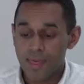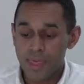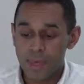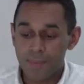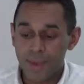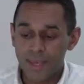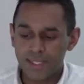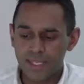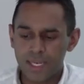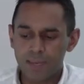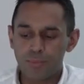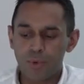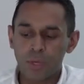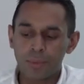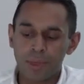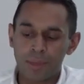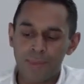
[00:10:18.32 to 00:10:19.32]
They basically
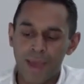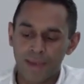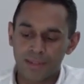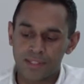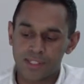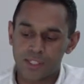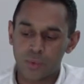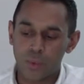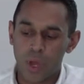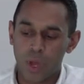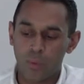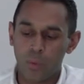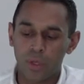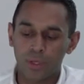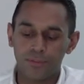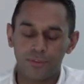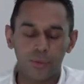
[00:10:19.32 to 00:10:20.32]
bring me back to square
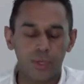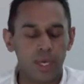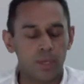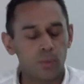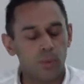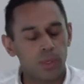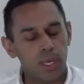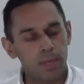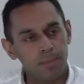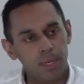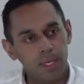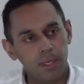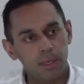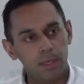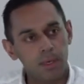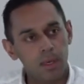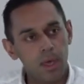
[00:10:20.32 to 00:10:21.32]
one, if you get what I
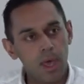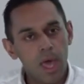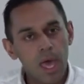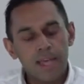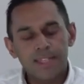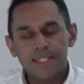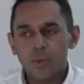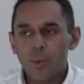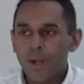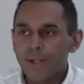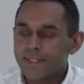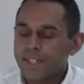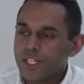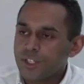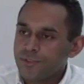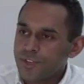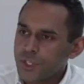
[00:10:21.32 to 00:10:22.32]
mean." So
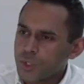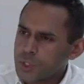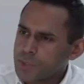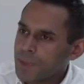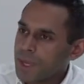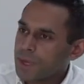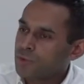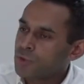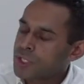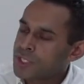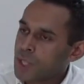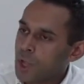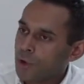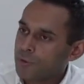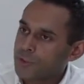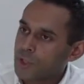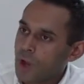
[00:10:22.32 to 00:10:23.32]
whilst individuals may have
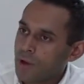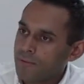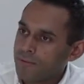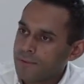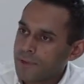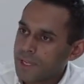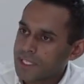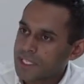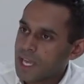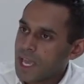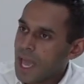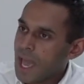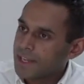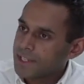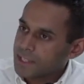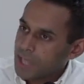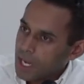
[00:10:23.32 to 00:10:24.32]
resolved conflict
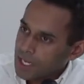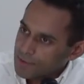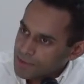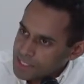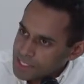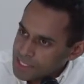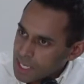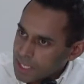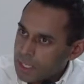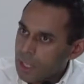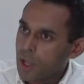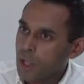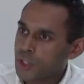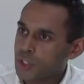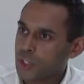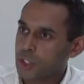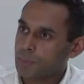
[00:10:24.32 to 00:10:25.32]
at a kind of a
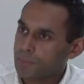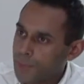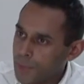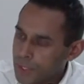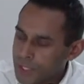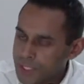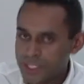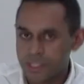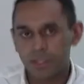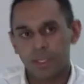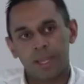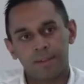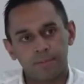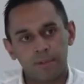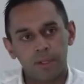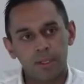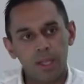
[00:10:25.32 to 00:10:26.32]
psychological, personal
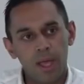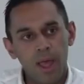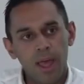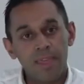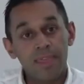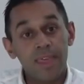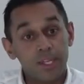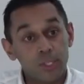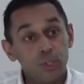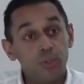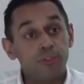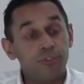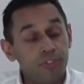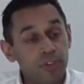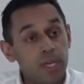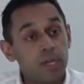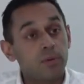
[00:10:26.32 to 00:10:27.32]
level, they do
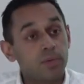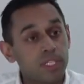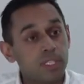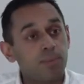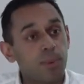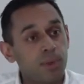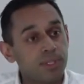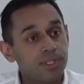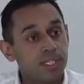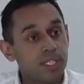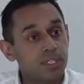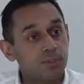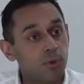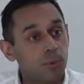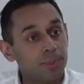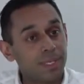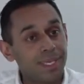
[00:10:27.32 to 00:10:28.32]
fear
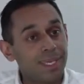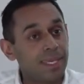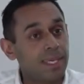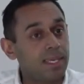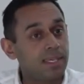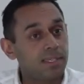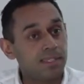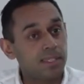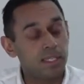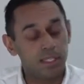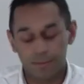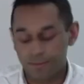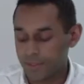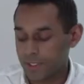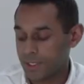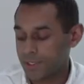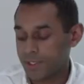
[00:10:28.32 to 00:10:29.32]
responses from key
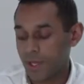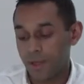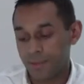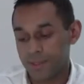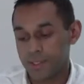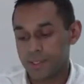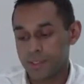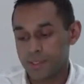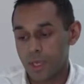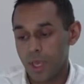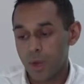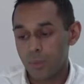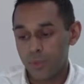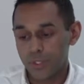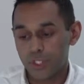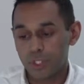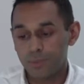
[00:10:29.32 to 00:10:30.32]
significant others,
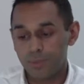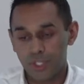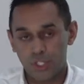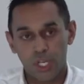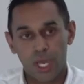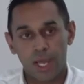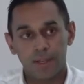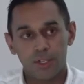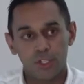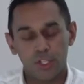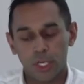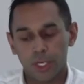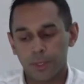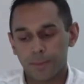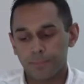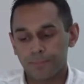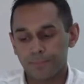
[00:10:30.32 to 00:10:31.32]
which can be challenging.